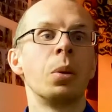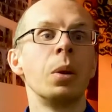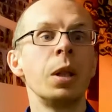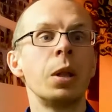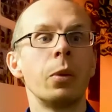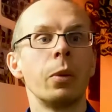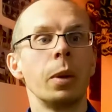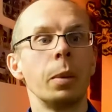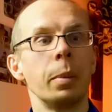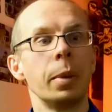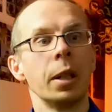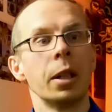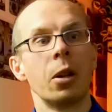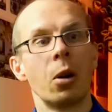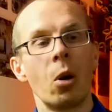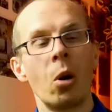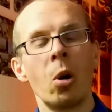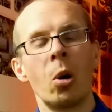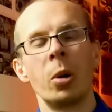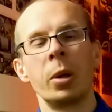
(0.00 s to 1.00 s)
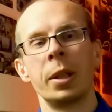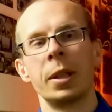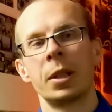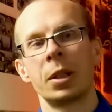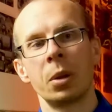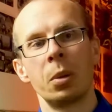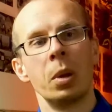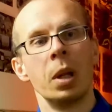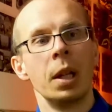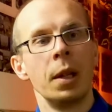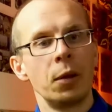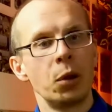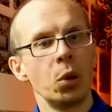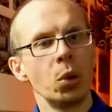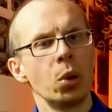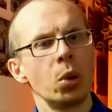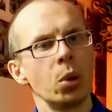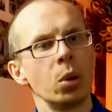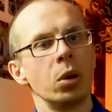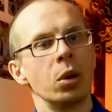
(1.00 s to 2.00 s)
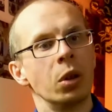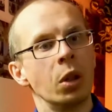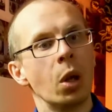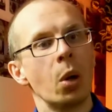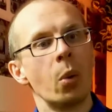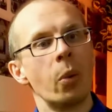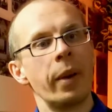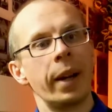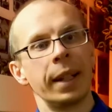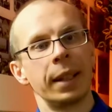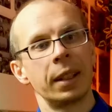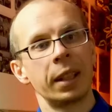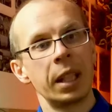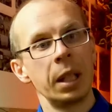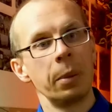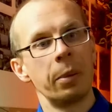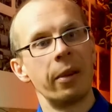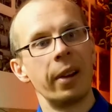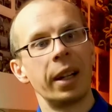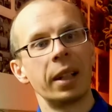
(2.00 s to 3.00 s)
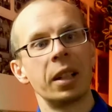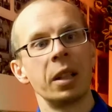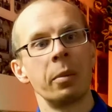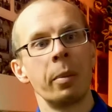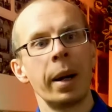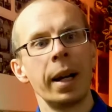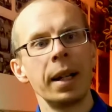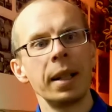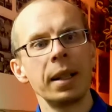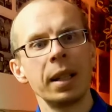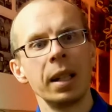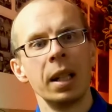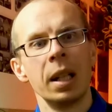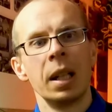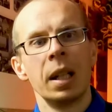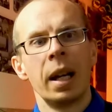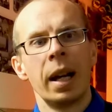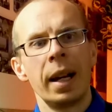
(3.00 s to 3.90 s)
So it will be recorded. So you should know that, keep that in mind,